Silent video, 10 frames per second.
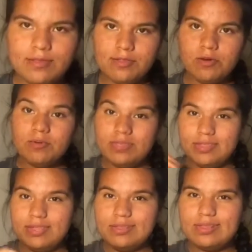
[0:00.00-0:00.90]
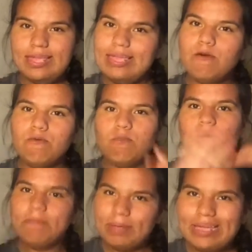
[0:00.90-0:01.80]
So this is like
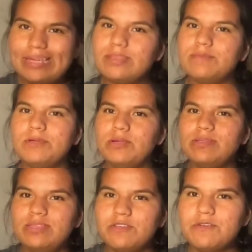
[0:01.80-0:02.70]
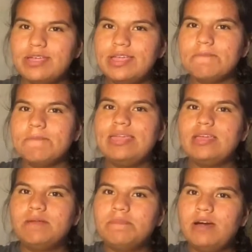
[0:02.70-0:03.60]
one big conspiracy theory made
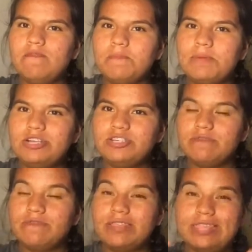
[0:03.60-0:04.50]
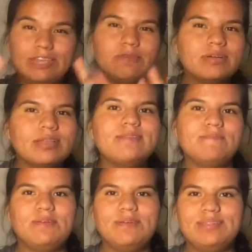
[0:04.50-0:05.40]
up of a bunch of little
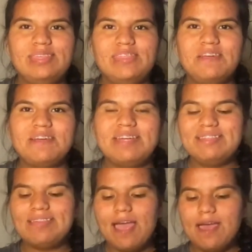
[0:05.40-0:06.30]
conspiracy theories.